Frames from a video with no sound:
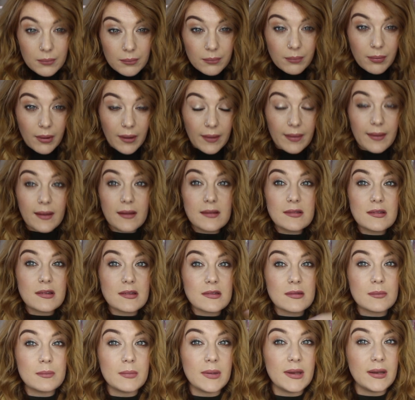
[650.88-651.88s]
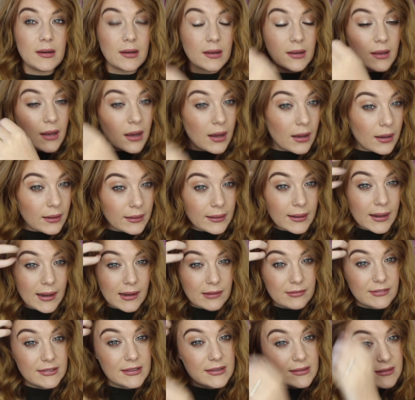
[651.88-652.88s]
but that doesn't mean I can't
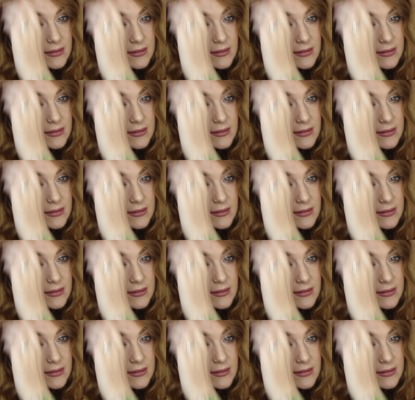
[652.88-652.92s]
have it.